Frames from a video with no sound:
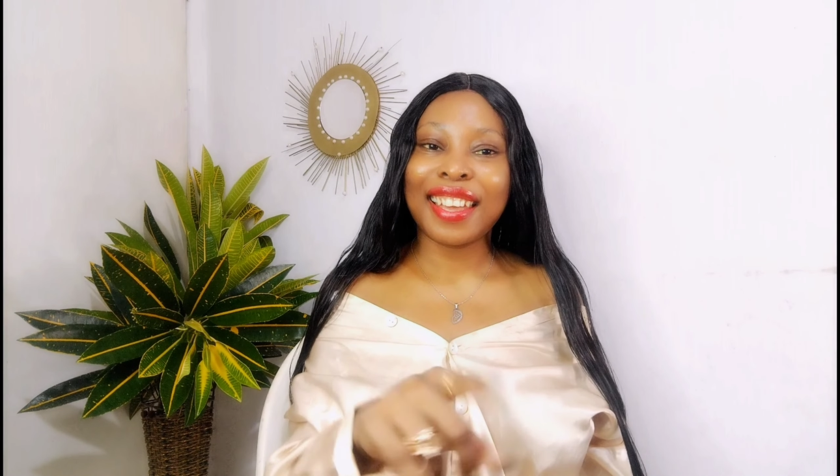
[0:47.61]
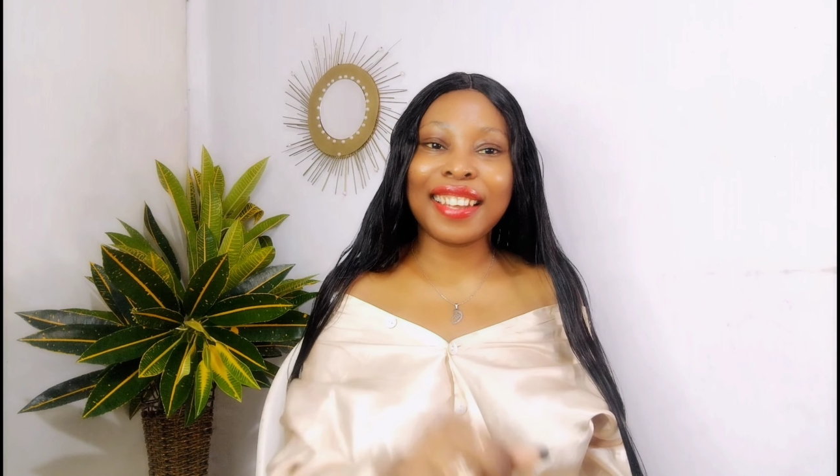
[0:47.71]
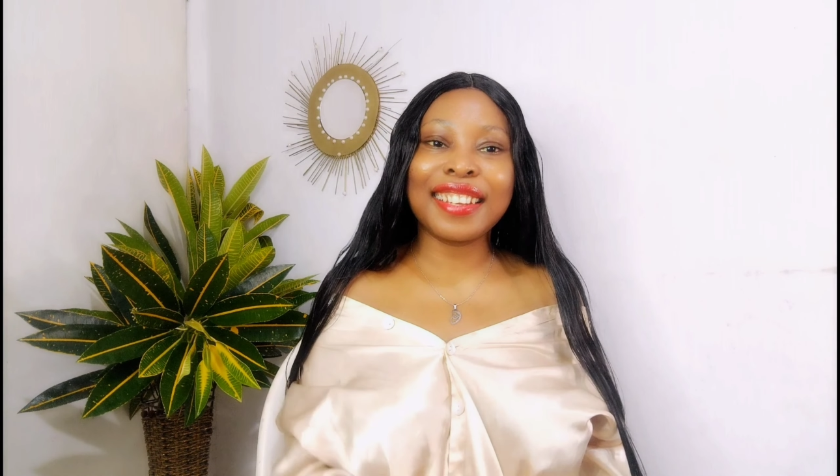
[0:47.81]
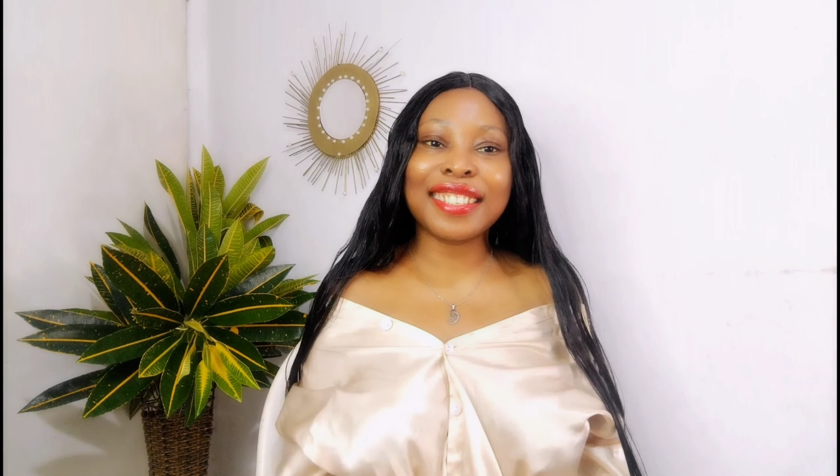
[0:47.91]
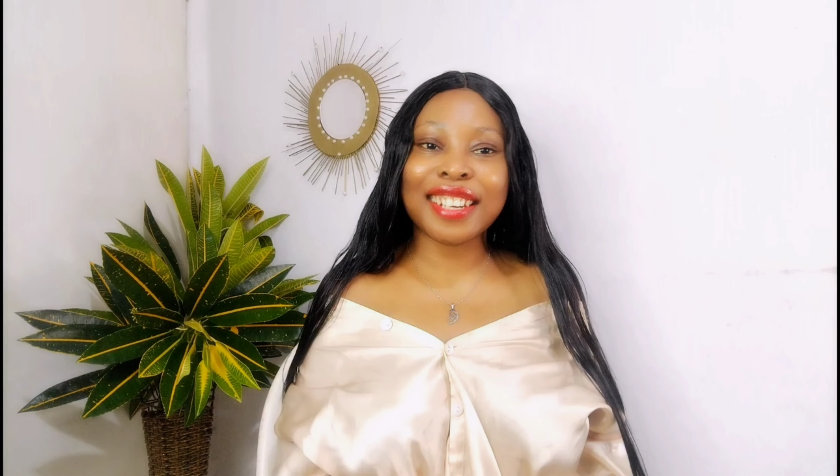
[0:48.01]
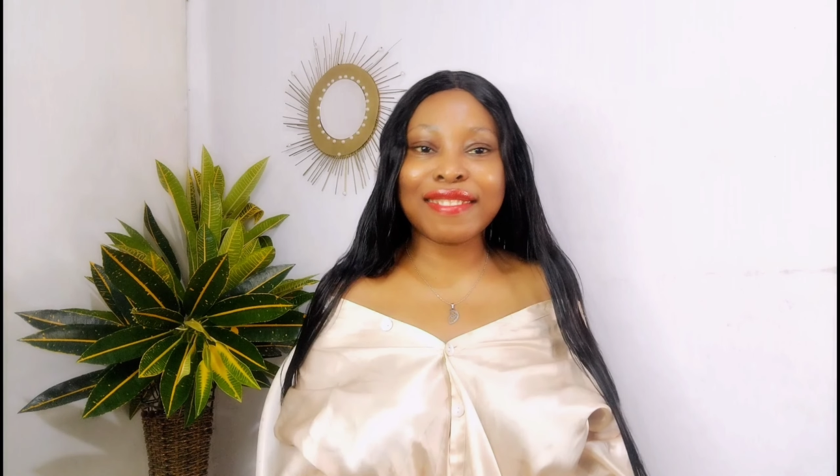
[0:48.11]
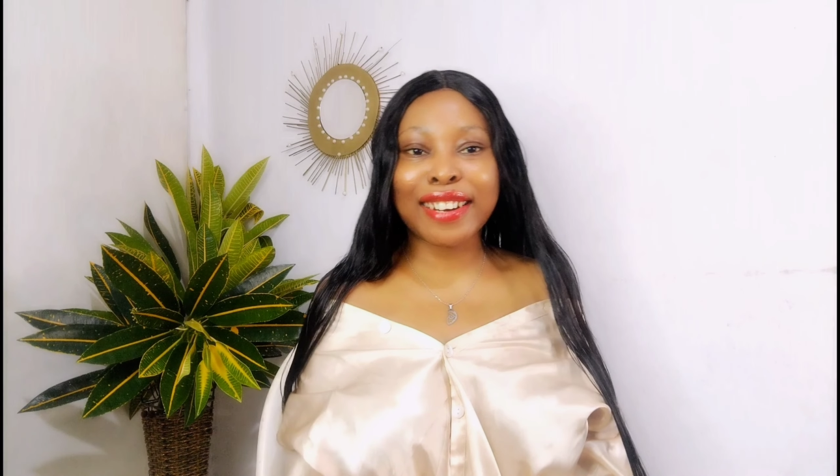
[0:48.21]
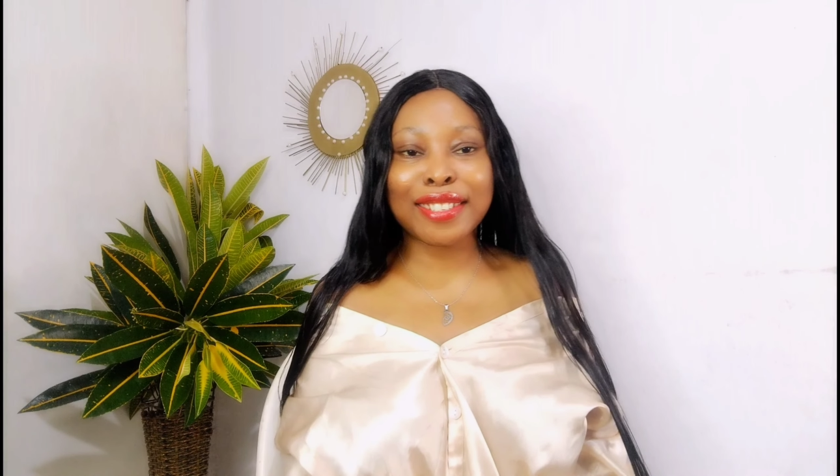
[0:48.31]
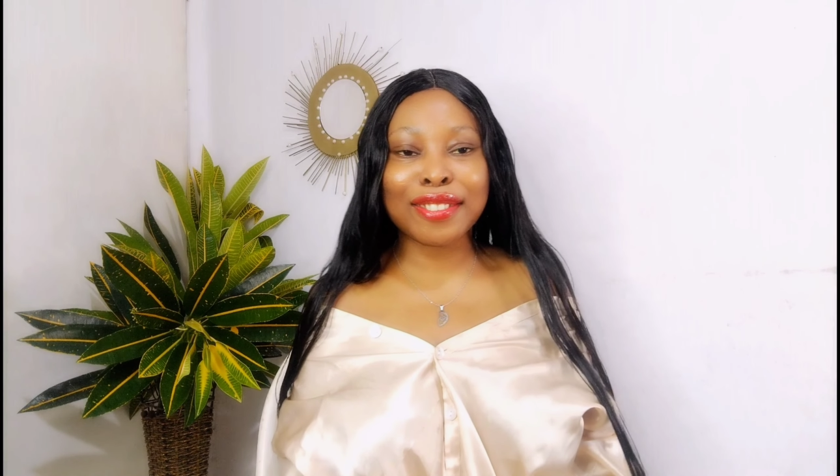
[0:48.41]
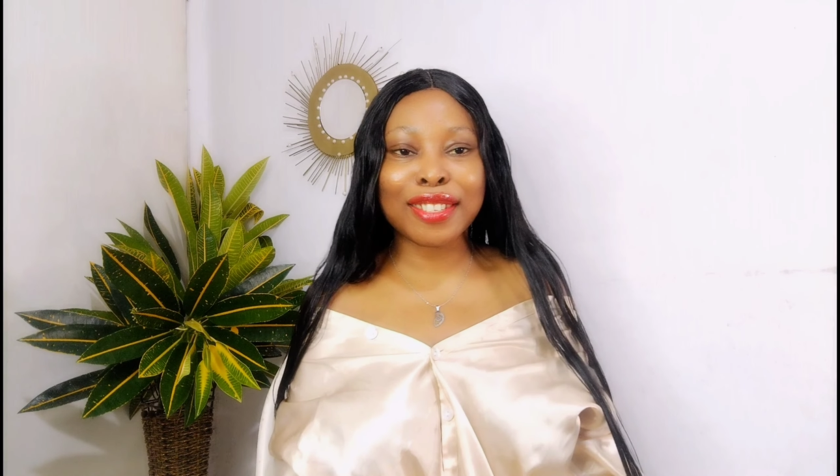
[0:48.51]
and let's get
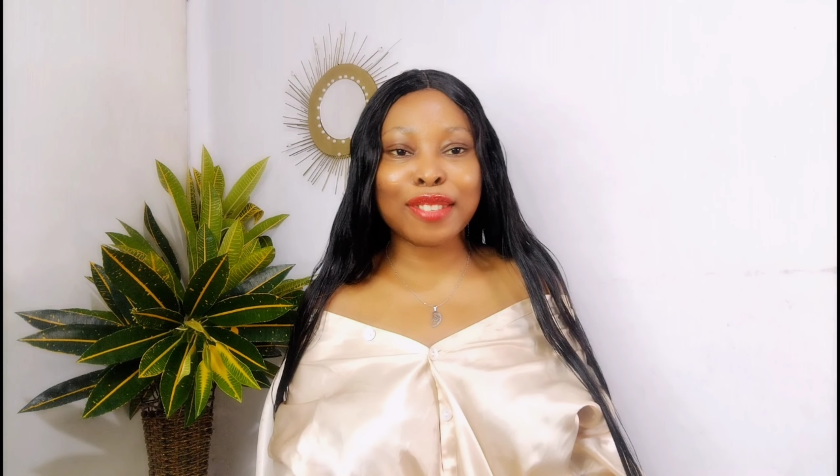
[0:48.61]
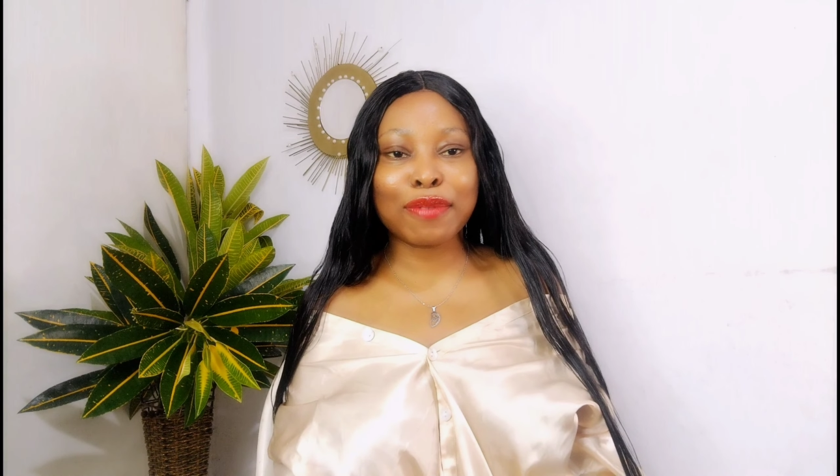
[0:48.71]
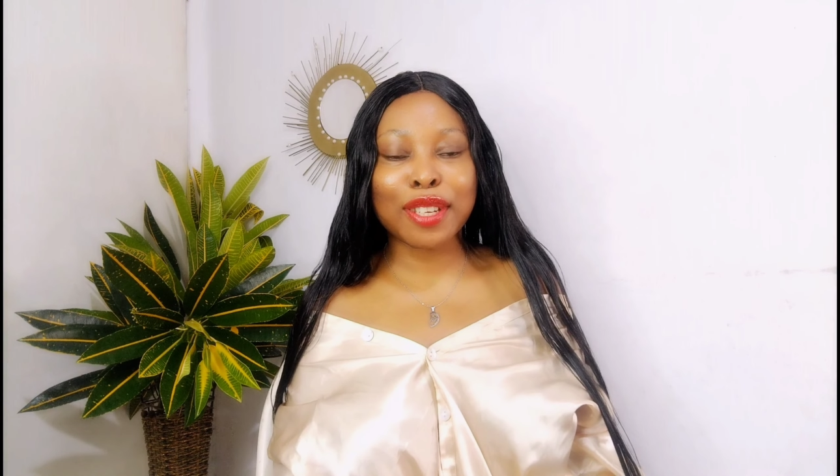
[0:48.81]
right into this